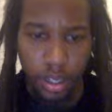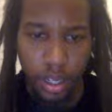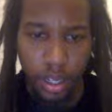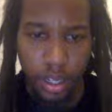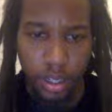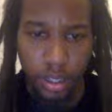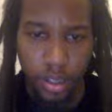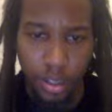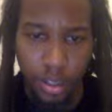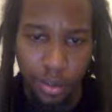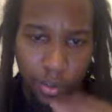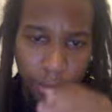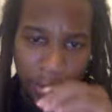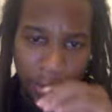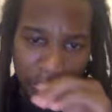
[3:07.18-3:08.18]
at the
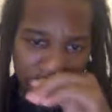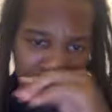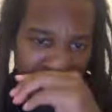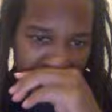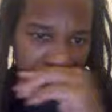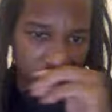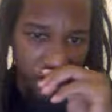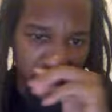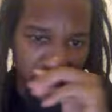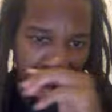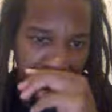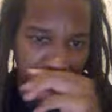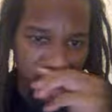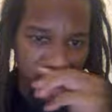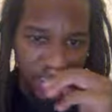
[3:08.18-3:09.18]
code. So you
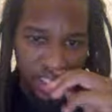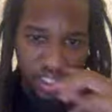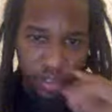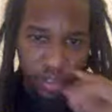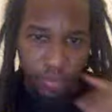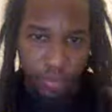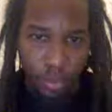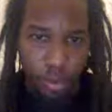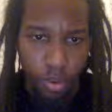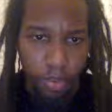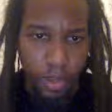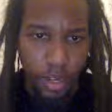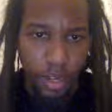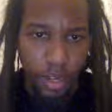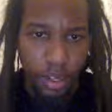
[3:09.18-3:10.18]
guys can see the
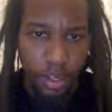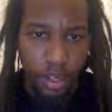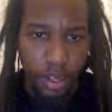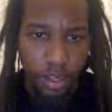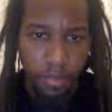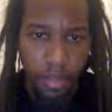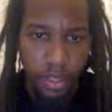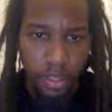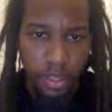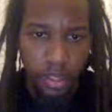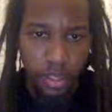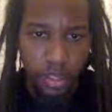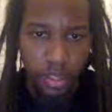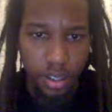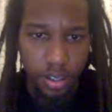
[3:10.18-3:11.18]
format of the
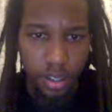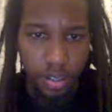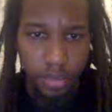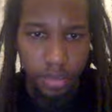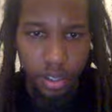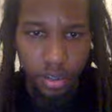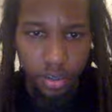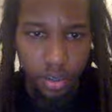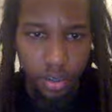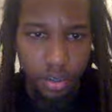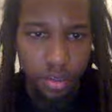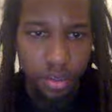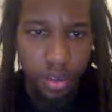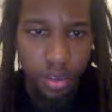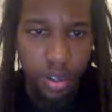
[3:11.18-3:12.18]
messages that are coming
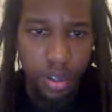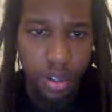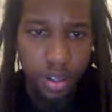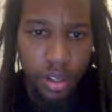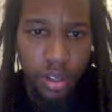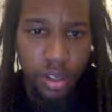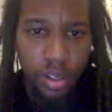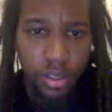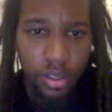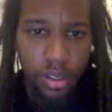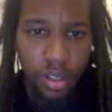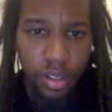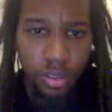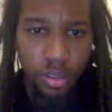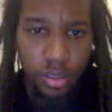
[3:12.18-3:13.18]
through. You see
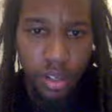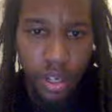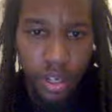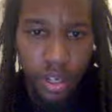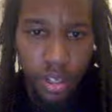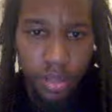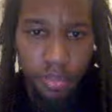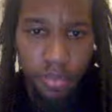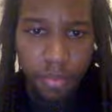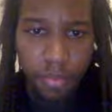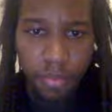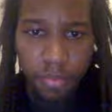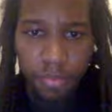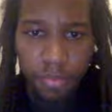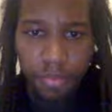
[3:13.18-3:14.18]
the created,
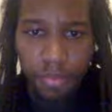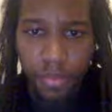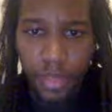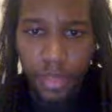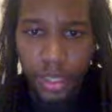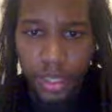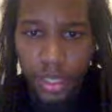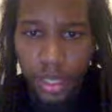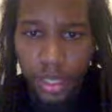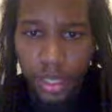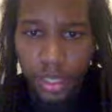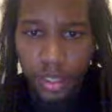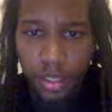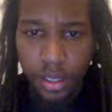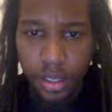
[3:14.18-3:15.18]
the
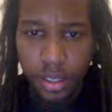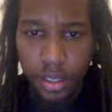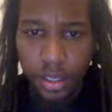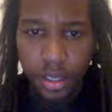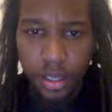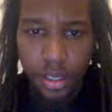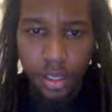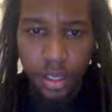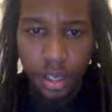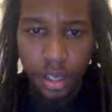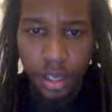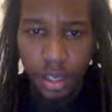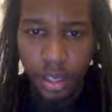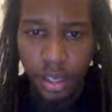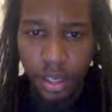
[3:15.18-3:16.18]
date,
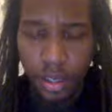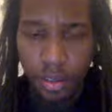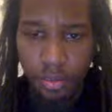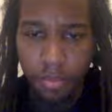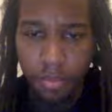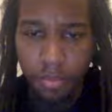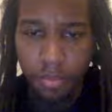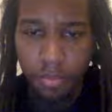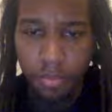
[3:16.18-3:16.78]
the